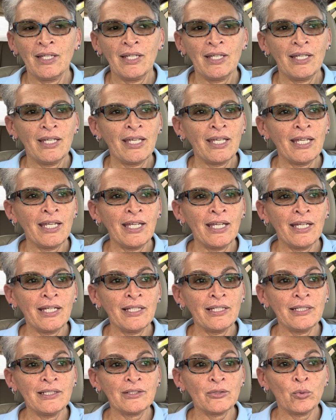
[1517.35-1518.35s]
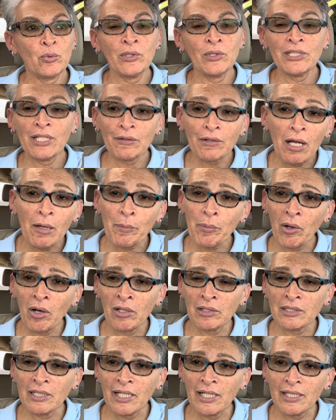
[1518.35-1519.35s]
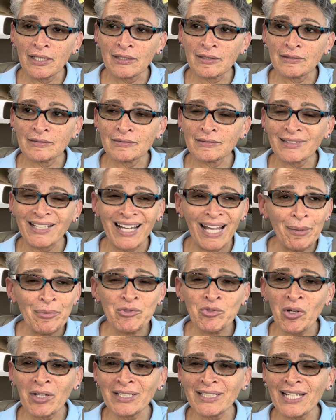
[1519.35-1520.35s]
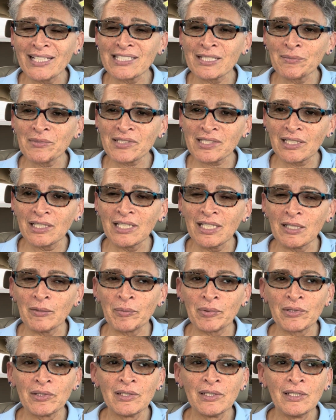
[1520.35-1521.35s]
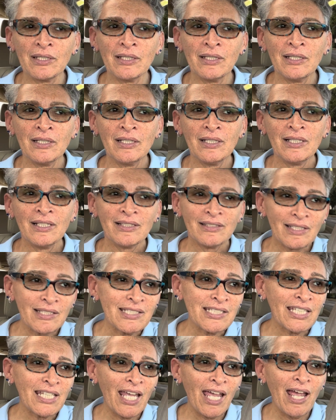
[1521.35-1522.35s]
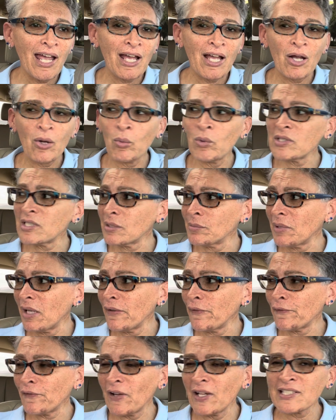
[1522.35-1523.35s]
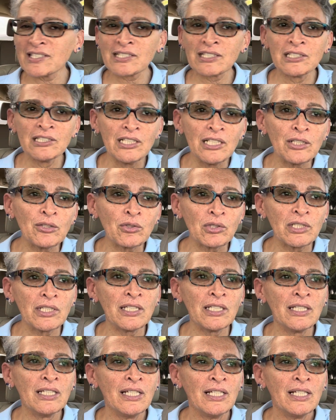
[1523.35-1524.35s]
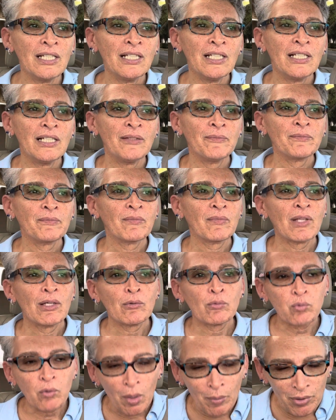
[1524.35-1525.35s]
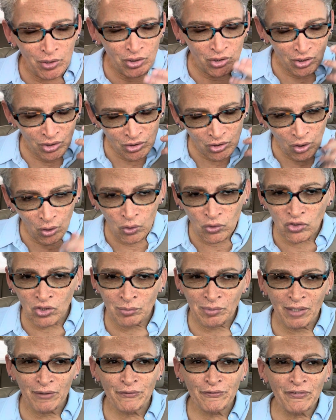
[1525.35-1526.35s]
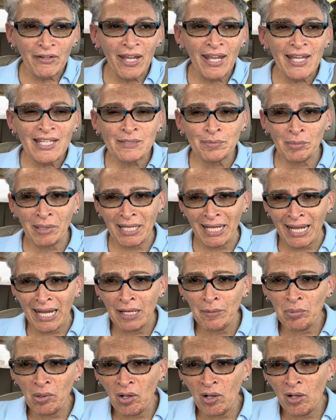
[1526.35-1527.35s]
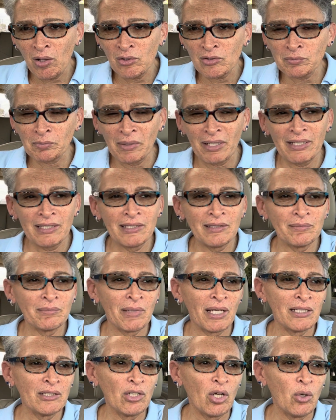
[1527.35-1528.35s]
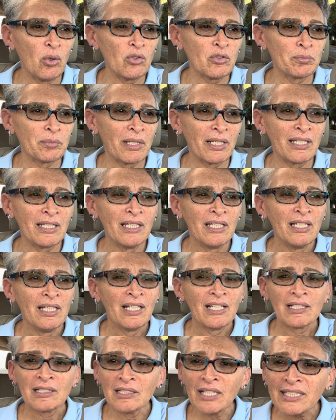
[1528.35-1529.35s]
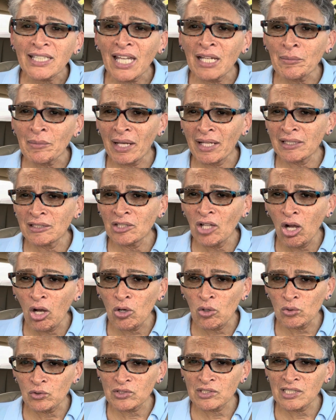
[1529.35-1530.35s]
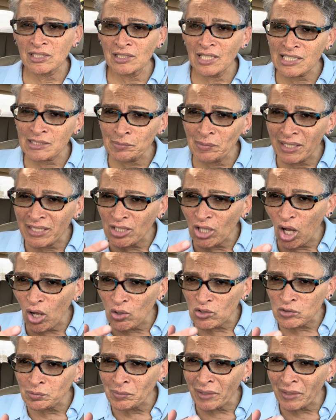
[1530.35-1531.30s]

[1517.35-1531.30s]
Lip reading: And when they're up all night, I'm trying to get some sleep. This cat was in my face, literally rubbing her nose on my face, my eyeballs, my nose, licking my nose. She licks my nose,